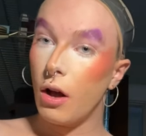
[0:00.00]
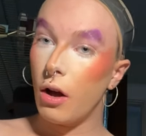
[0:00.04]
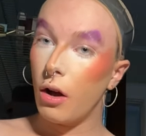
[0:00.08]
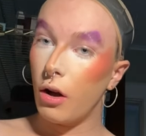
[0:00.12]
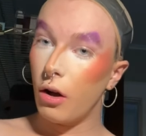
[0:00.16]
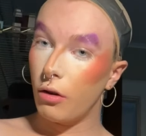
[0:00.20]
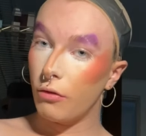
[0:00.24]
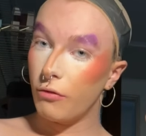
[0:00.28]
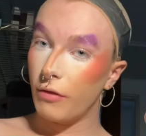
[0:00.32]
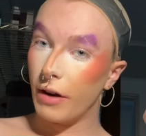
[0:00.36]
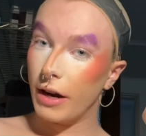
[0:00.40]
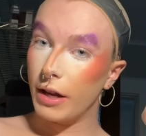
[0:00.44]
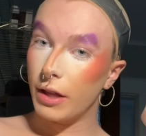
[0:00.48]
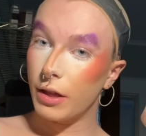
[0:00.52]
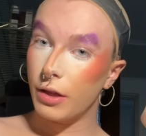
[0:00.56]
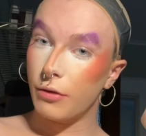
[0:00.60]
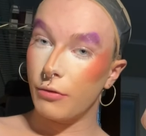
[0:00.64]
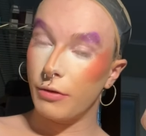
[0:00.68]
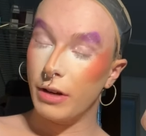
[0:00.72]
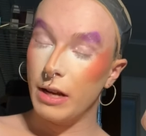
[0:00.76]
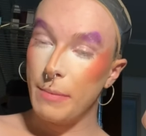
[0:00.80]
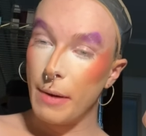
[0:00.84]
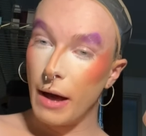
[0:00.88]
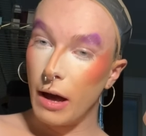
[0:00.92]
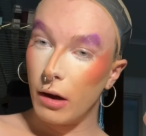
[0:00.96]
Alright,
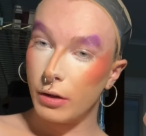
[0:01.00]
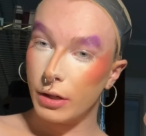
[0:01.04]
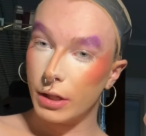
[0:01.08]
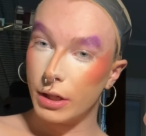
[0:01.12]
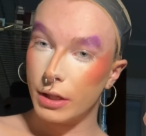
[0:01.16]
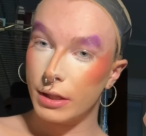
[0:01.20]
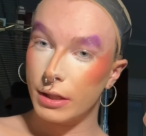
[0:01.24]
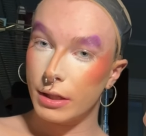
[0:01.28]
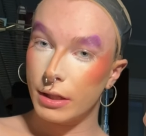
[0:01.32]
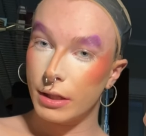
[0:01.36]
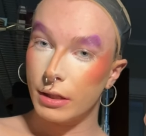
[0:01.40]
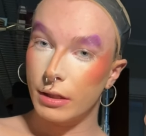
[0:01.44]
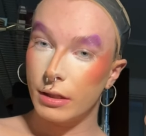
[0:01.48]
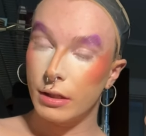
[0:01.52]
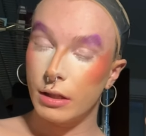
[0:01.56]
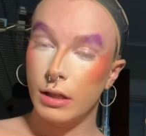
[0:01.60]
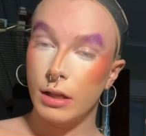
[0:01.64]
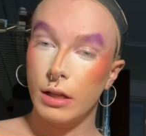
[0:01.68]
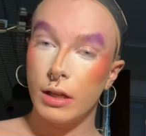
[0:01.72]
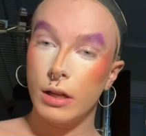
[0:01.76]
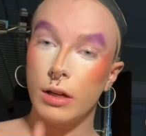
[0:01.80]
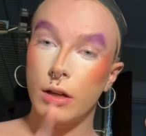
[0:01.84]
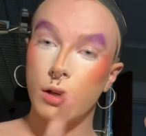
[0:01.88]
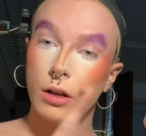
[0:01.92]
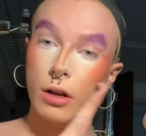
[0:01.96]
three powders.
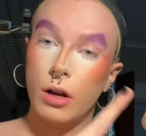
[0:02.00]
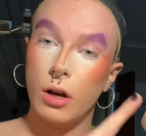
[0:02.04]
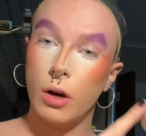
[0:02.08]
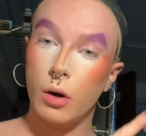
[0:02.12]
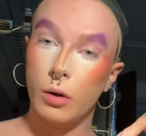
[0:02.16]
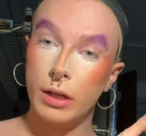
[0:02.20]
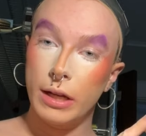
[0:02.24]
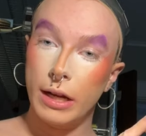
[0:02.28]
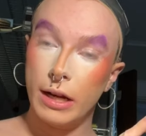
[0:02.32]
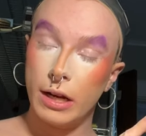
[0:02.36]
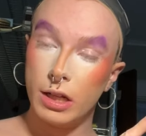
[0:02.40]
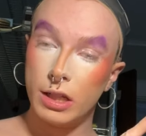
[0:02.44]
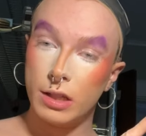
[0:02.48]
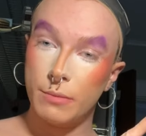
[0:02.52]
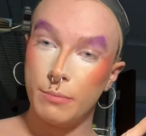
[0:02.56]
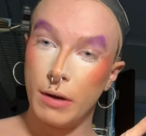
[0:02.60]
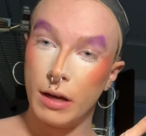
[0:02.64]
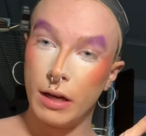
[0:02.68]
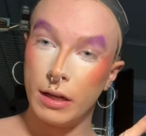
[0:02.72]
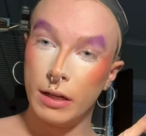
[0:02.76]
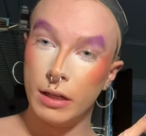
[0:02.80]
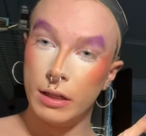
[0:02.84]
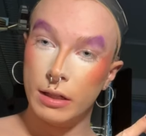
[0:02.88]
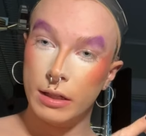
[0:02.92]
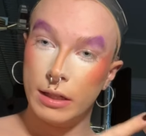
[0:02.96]
Coty
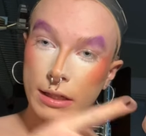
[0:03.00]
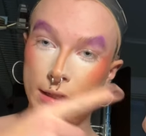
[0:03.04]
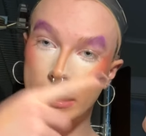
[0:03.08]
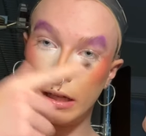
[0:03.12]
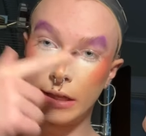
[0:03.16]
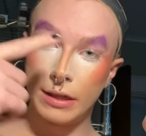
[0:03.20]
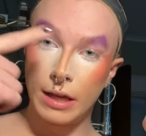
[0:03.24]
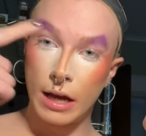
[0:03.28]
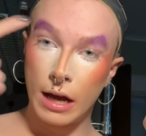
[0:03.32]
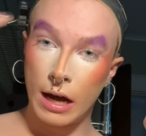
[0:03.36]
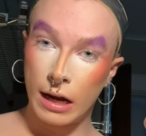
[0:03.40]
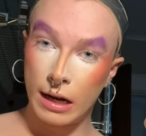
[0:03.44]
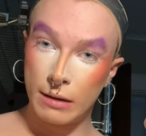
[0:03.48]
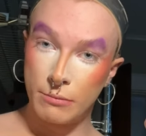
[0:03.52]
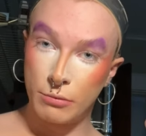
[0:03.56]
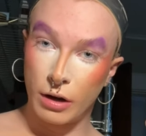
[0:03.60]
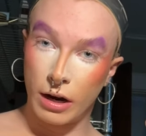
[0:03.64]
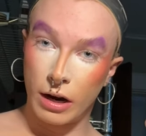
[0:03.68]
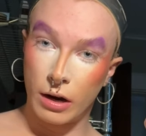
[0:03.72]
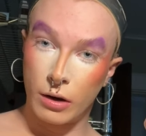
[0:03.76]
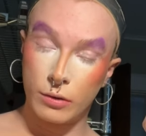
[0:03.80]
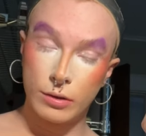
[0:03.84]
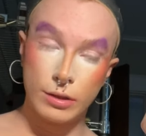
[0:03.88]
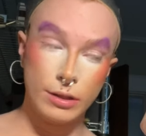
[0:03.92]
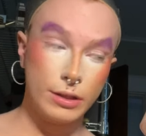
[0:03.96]
Airspun to set the
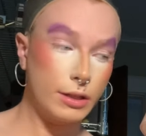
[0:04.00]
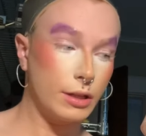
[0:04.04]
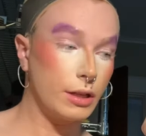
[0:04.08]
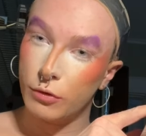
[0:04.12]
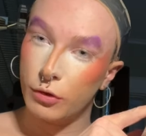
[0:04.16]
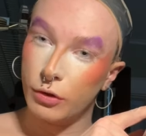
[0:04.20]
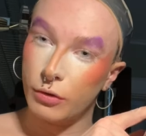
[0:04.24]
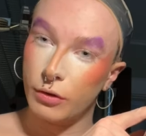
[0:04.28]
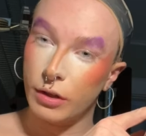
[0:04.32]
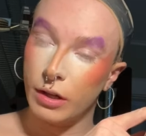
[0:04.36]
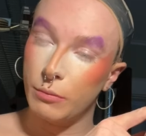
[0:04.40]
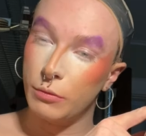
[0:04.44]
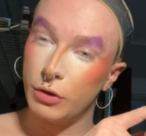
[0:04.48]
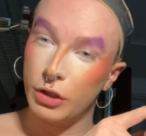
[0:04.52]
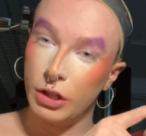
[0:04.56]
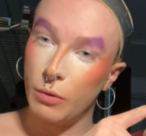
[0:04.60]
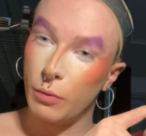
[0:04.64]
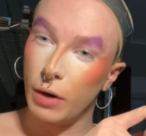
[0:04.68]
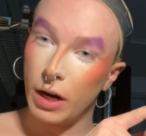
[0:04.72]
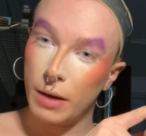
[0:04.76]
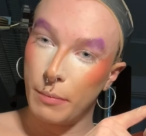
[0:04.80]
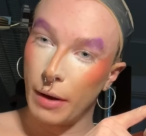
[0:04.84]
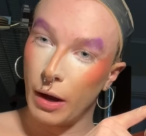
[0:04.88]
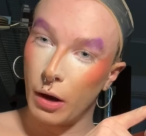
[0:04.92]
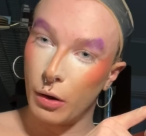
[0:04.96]
eyebrows, kimchi
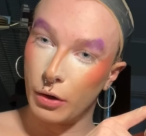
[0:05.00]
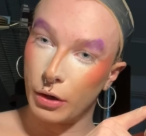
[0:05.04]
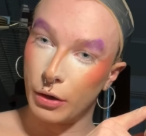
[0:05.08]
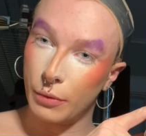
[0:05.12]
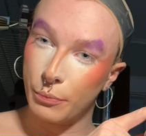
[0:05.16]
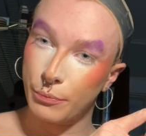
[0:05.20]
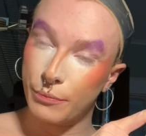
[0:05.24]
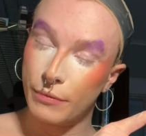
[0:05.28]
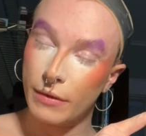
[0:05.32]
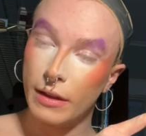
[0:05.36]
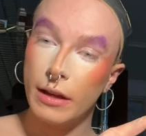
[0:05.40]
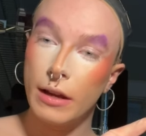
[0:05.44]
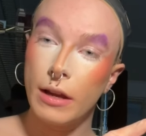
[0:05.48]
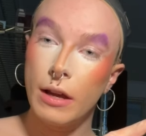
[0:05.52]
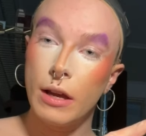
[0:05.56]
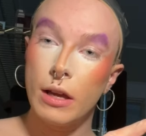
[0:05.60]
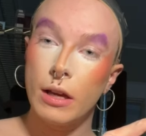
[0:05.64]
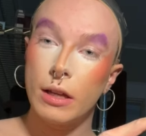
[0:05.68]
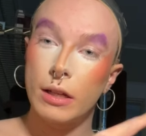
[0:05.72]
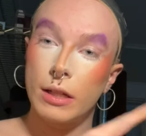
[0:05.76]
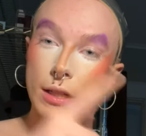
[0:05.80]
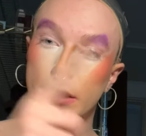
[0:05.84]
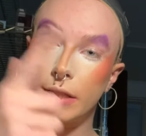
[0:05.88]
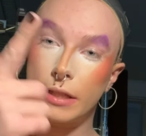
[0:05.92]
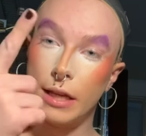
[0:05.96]
white powder
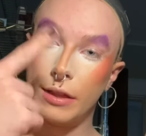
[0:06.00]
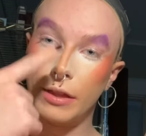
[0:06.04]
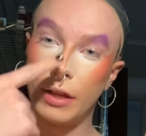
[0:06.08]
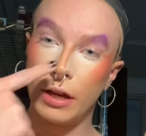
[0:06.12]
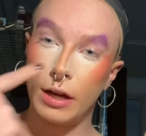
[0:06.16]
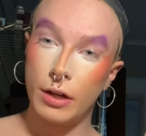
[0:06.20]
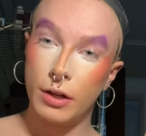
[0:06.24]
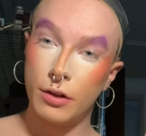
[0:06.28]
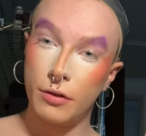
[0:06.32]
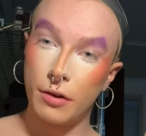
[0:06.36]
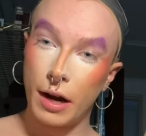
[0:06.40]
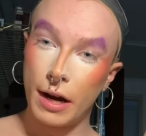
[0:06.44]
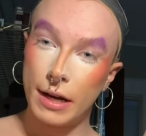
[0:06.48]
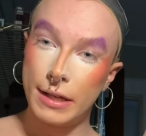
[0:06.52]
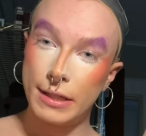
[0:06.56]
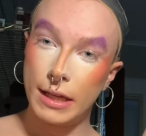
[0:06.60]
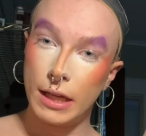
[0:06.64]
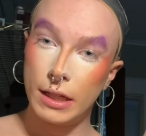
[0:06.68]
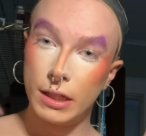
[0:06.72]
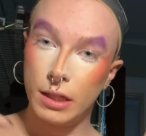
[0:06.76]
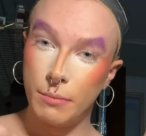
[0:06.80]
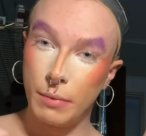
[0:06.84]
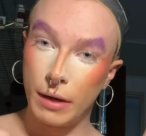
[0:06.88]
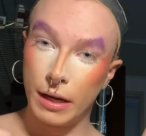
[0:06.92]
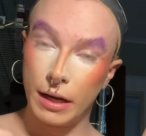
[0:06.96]
to set the under eyes
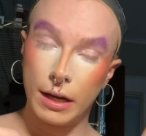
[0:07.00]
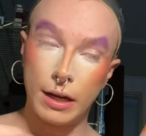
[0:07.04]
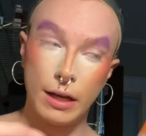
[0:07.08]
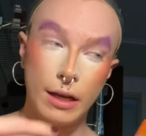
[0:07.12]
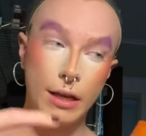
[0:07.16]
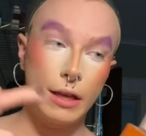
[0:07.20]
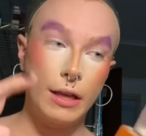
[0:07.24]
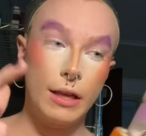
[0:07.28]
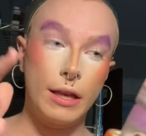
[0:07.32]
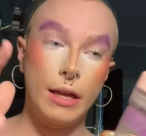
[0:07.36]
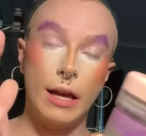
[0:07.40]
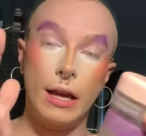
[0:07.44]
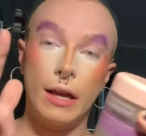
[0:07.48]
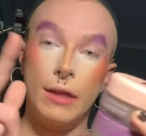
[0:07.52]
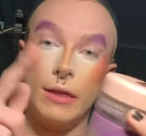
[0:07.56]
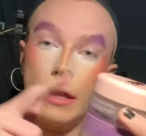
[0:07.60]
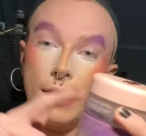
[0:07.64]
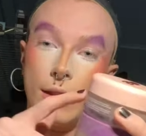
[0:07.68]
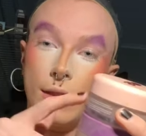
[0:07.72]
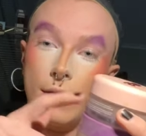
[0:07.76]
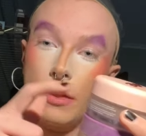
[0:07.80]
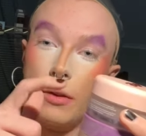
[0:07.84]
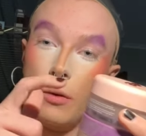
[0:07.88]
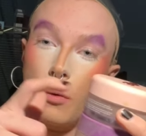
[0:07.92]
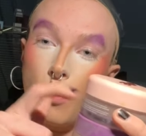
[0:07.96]
and to bake, and
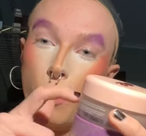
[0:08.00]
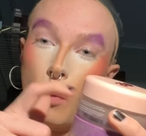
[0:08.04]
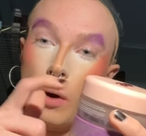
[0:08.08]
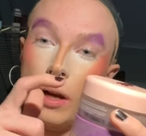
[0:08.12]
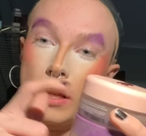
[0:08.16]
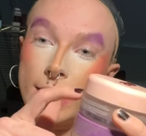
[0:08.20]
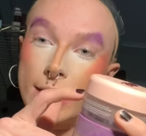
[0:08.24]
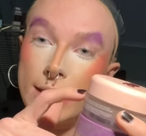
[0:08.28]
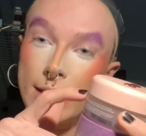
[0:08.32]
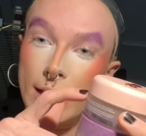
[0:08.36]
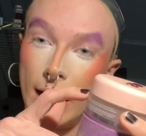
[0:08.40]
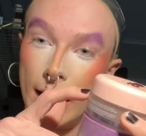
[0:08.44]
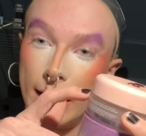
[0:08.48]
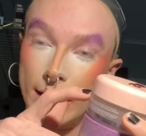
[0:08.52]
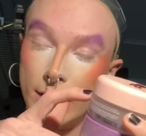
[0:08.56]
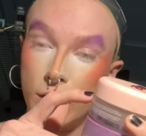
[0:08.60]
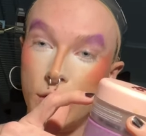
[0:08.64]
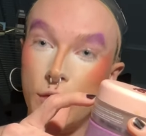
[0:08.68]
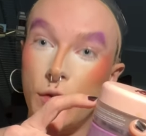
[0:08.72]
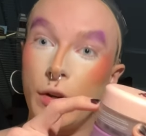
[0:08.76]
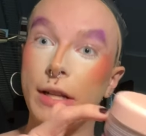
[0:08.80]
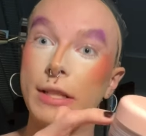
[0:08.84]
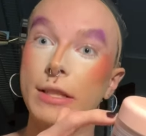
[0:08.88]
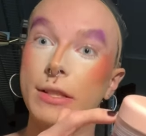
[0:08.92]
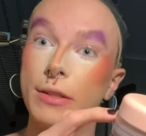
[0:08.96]
then the one size
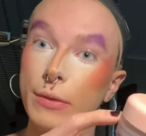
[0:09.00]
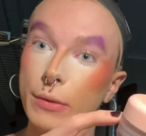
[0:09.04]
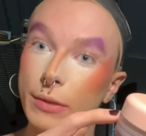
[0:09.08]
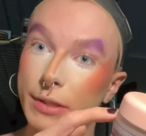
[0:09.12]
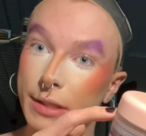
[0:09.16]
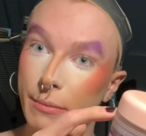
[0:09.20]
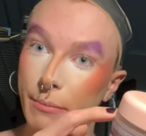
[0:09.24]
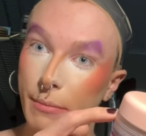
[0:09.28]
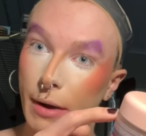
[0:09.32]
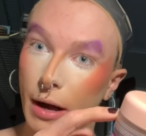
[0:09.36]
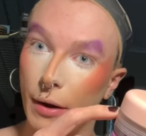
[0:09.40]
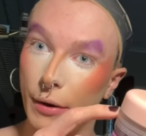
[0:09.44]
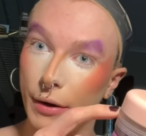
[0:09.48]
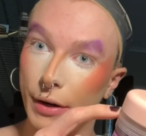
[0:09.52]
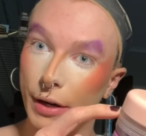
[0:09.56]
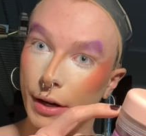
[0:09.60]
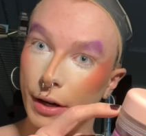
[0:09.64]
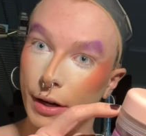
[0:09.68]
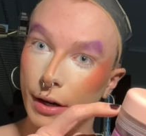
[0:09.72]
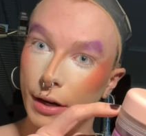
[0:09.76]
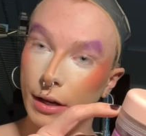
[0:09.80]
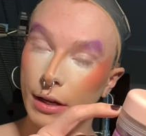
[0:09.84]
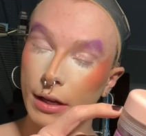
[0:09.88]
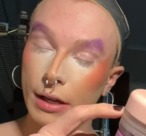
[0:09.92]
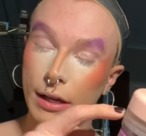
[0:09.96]
translucent
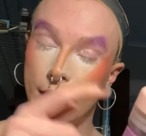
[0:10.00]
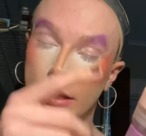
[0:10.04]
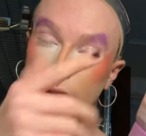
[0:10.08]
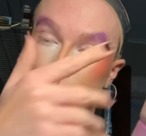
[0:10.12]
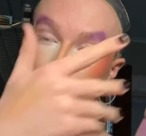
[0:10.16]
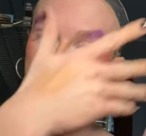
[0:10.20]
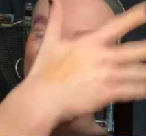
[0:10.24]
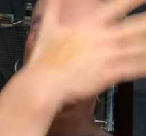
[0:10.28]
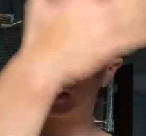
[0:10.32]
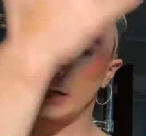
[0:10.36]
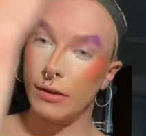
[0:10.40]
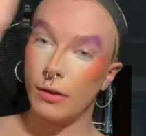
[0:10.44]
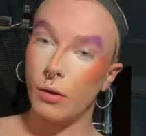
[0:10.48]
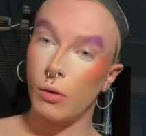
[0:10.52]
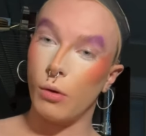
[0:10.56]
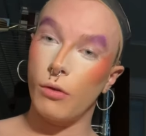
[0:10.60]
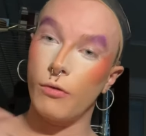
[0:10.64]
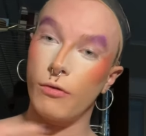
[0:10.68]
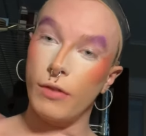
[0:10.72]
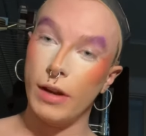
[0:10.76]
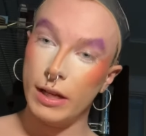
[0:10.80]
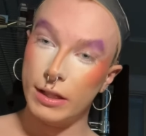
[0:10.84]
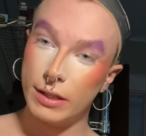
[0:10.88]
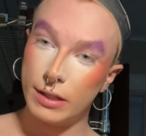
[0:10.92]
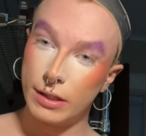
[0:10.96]
powder is to set the whole
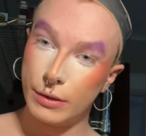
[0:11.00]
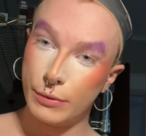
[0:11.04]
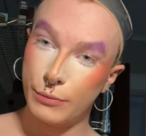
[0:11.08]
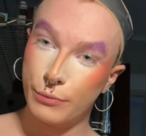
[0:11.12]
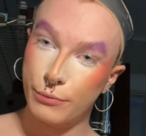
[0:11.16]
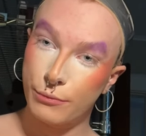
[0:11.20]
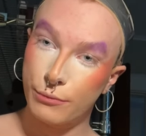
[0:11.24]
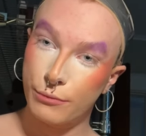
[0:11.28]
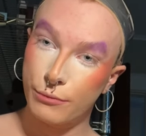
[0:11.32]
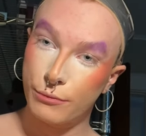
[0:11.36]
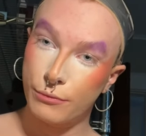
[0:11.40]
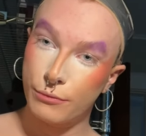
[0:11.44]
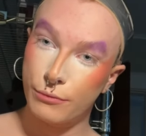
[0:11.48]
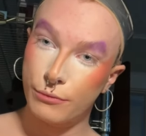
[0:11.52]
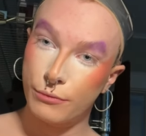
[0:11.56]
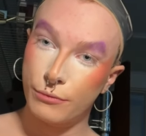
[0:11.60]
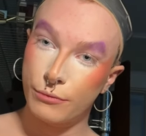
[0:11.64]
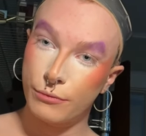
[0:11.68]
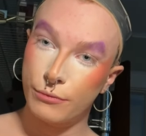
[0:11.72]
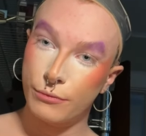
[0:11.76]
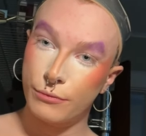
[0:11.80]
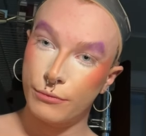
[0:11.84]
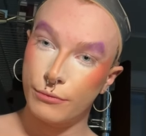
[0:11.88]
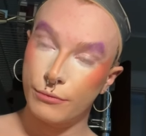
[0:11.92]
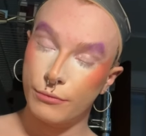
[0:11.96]
face.
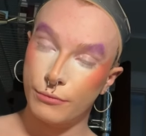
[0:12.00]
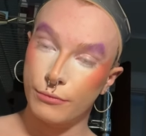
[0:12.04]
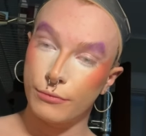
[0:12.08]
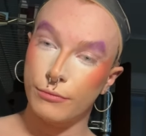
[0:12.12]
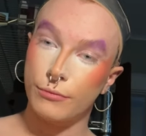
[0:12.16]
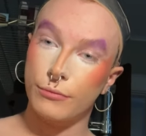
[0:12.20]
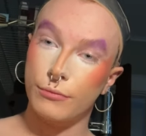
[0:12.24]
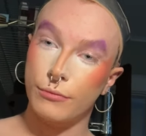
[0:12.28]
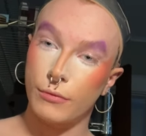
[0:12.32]
Mm -hmm.